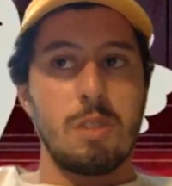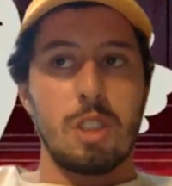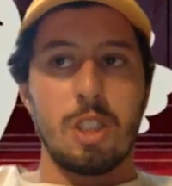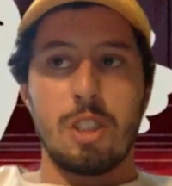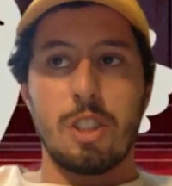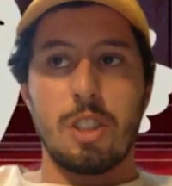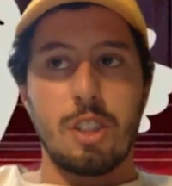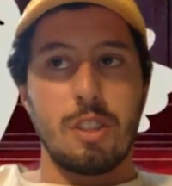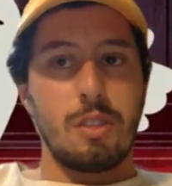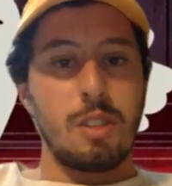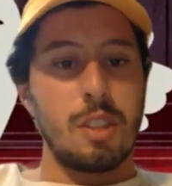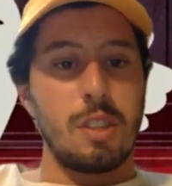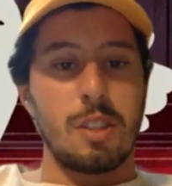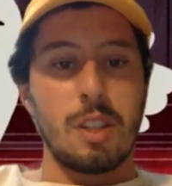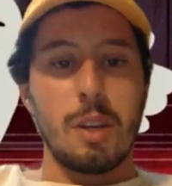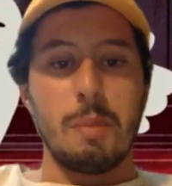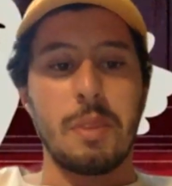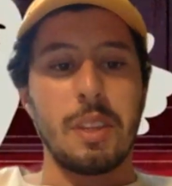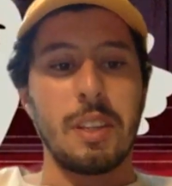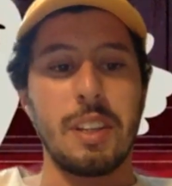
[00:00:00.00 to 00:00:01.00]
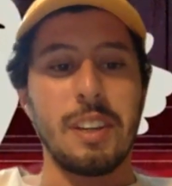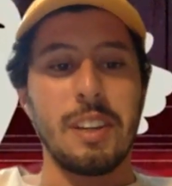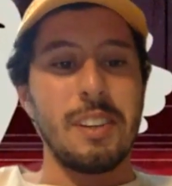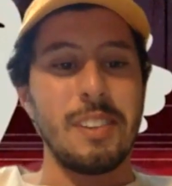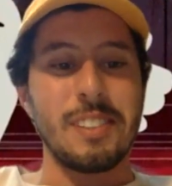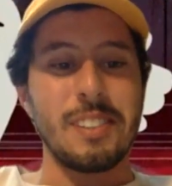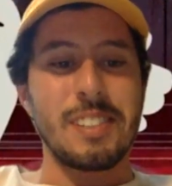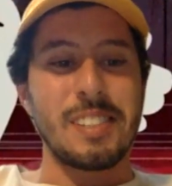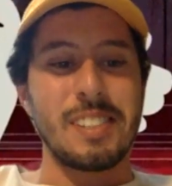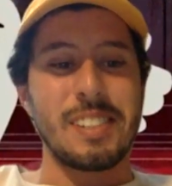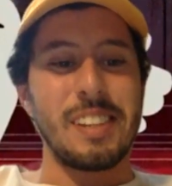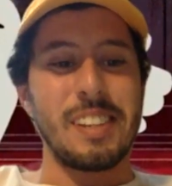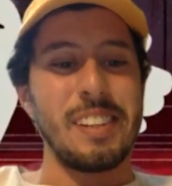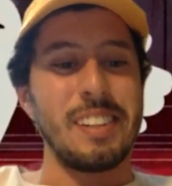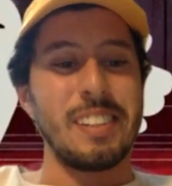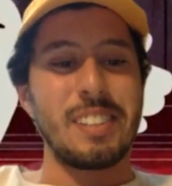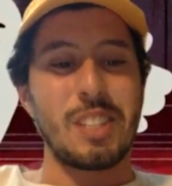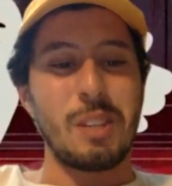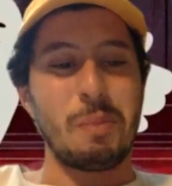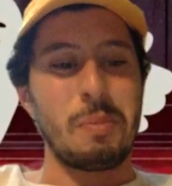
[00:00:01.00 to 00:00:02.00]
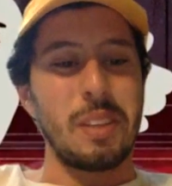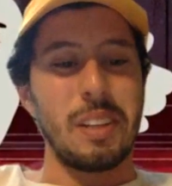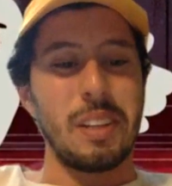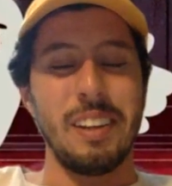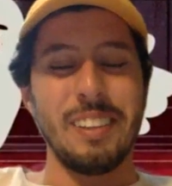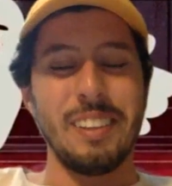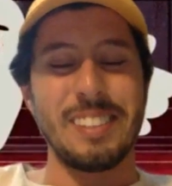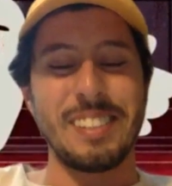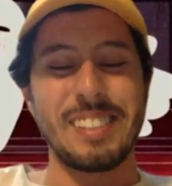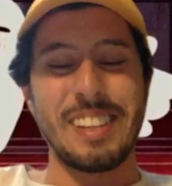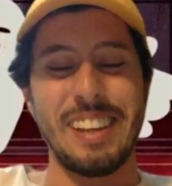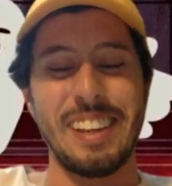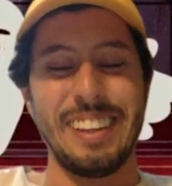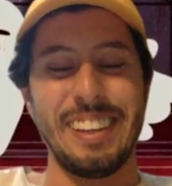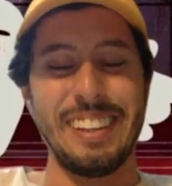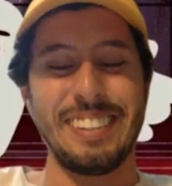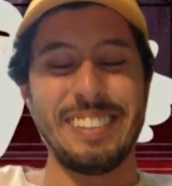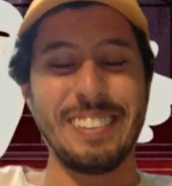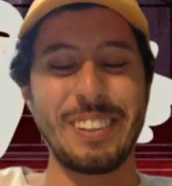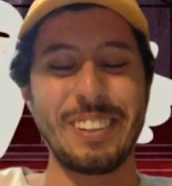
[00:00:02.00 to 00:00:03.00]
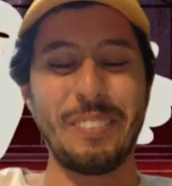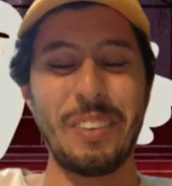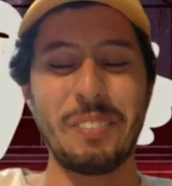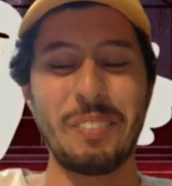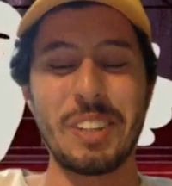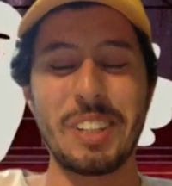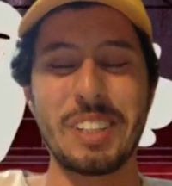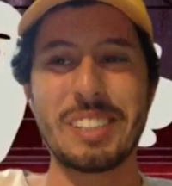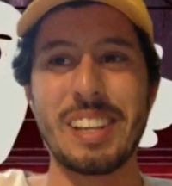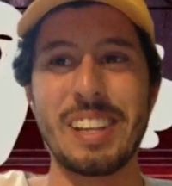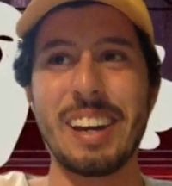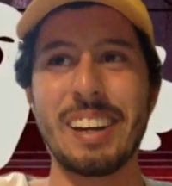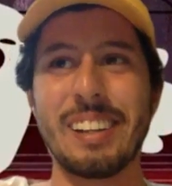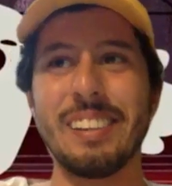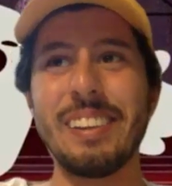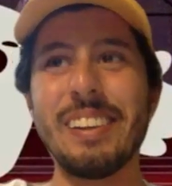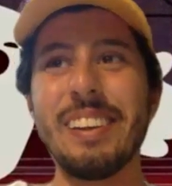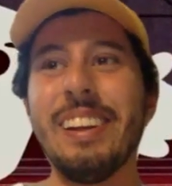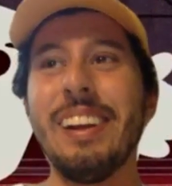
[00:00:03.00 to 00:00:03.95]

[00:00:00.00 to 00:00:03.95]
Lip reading: something else, and something else. I don't remember exactly,